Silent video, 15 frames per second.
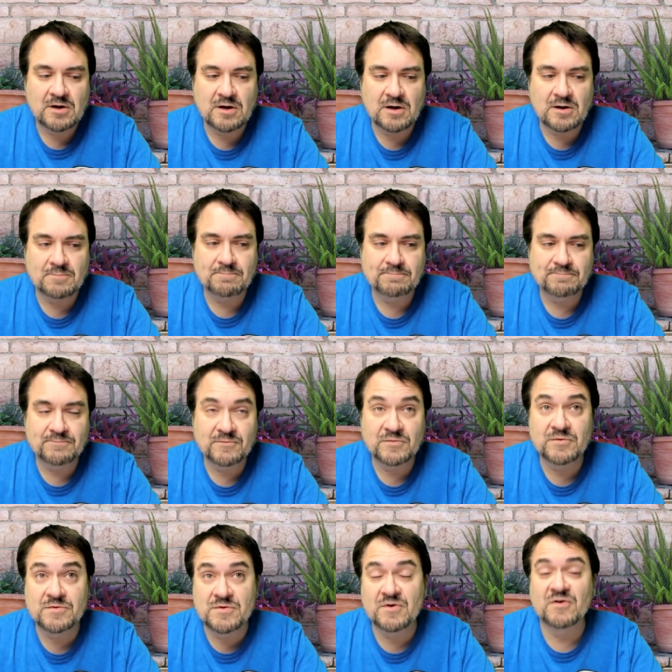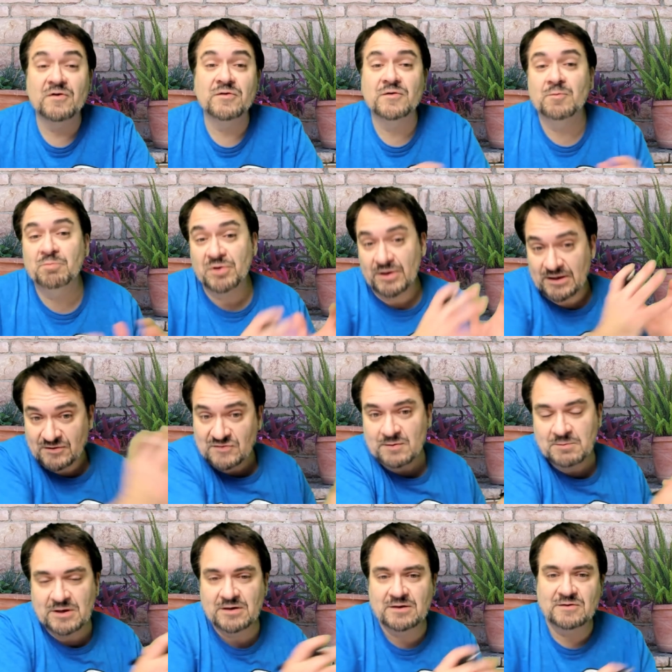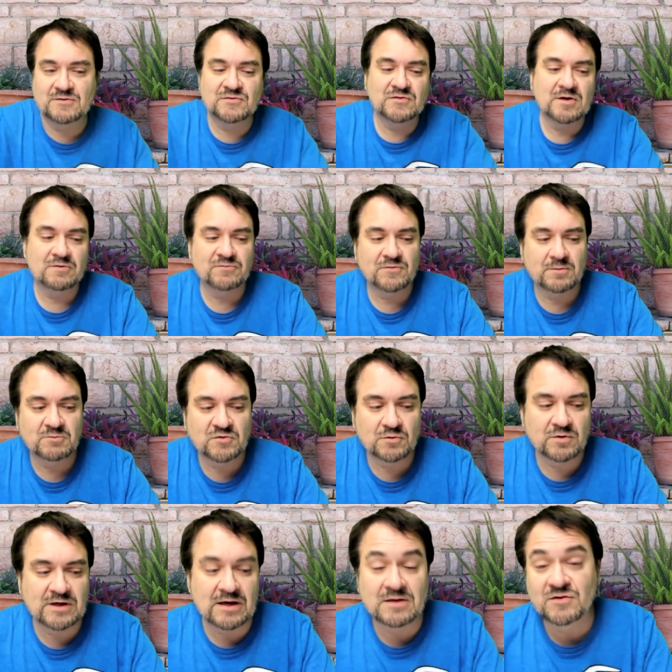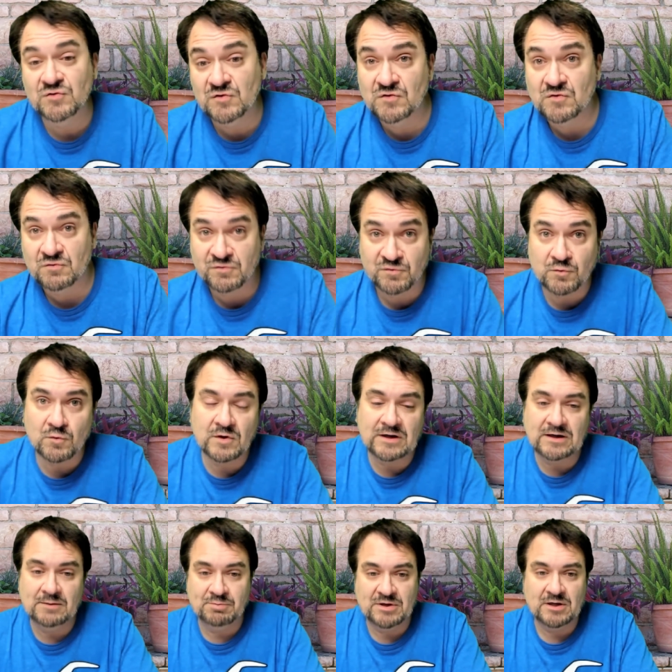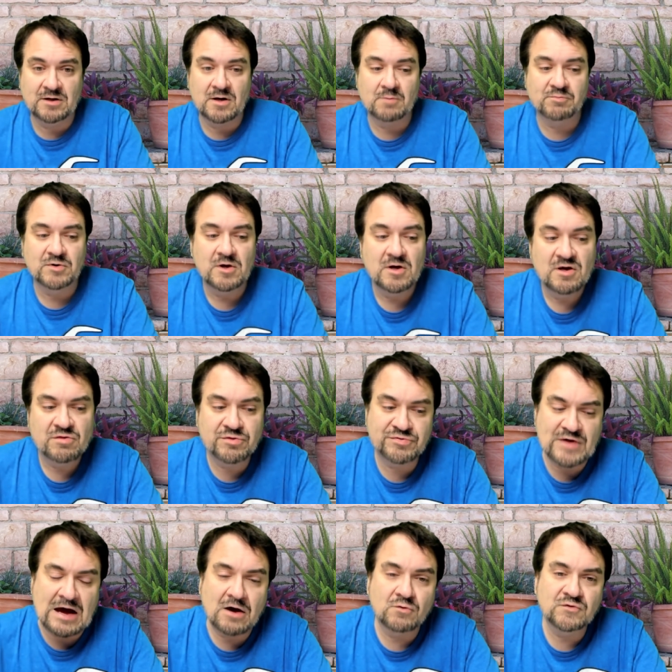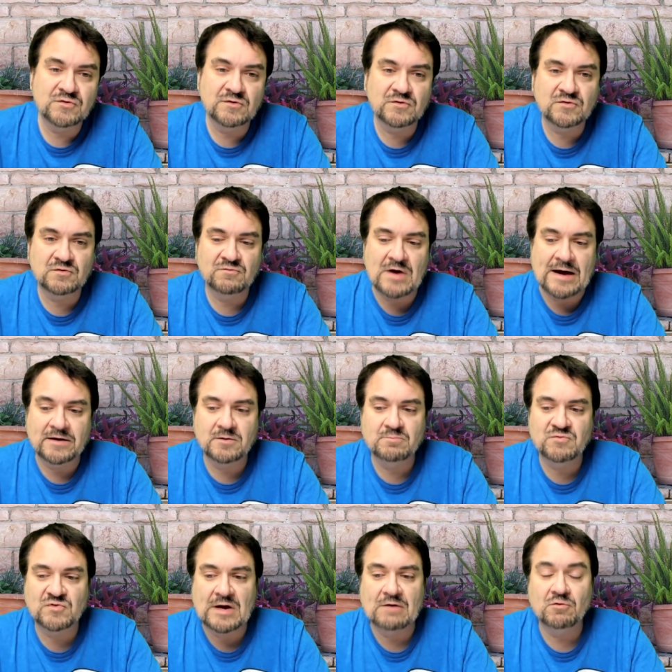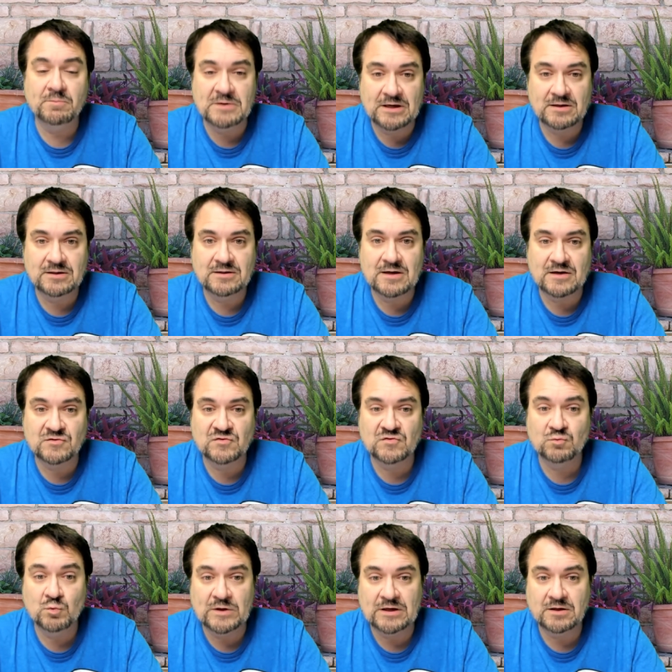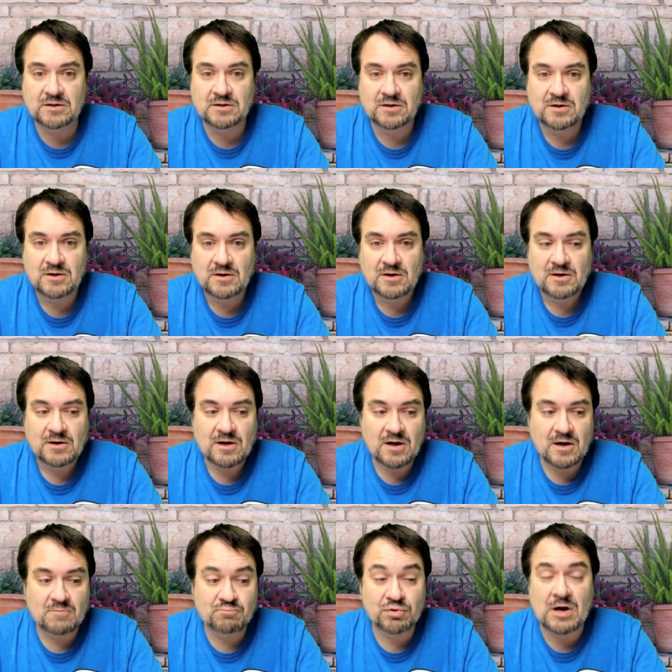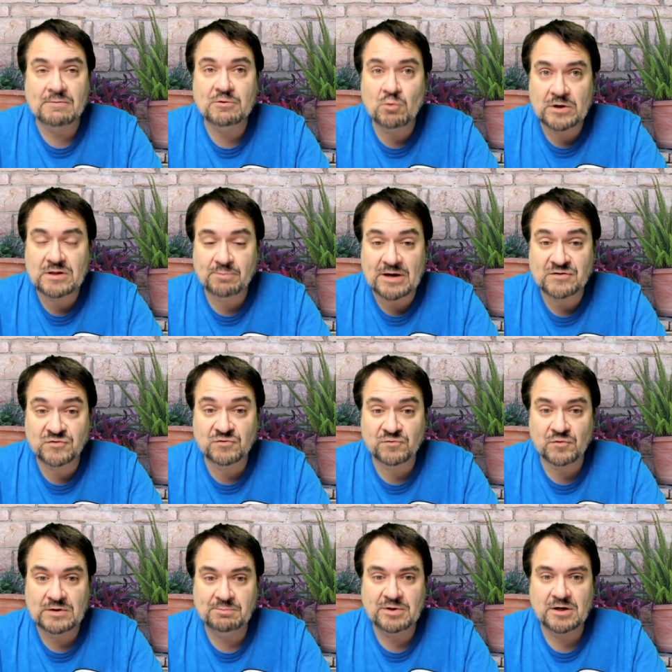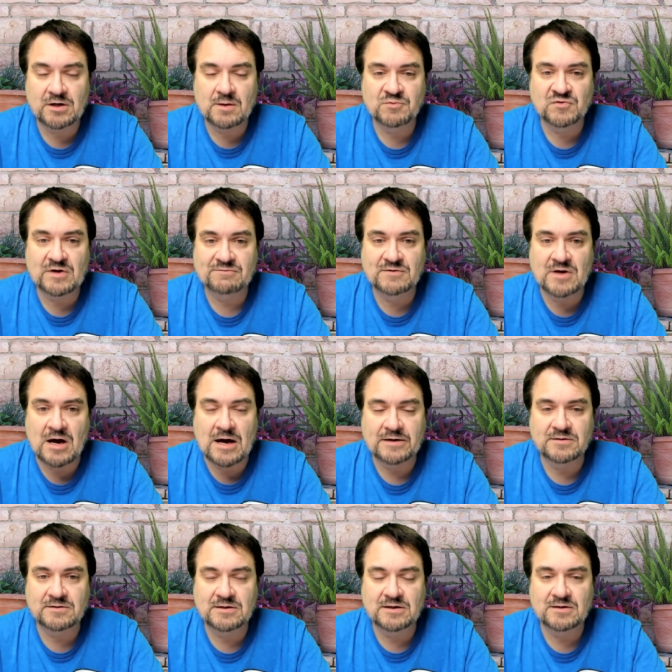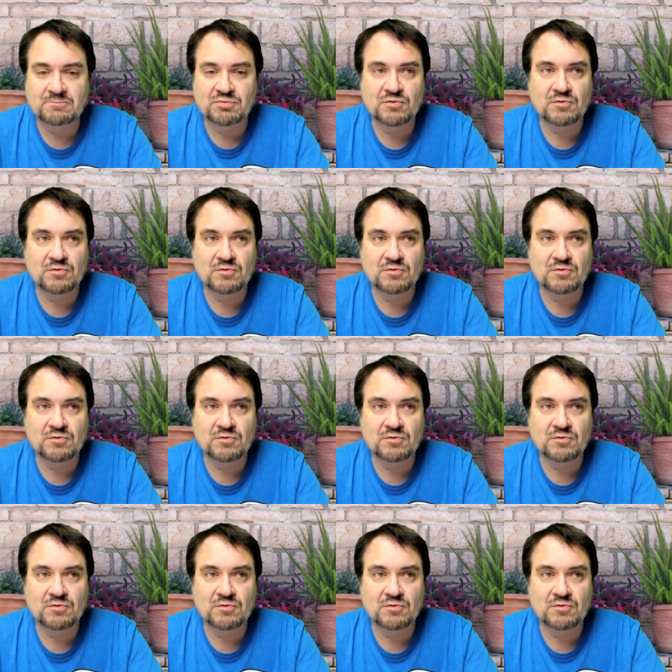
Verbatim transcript: um, the the place I'm getting the stuff from too. Again, this is a free pickup. Thousands of items I will be getting next week. Um, probably one of the best free pickups I've gotten in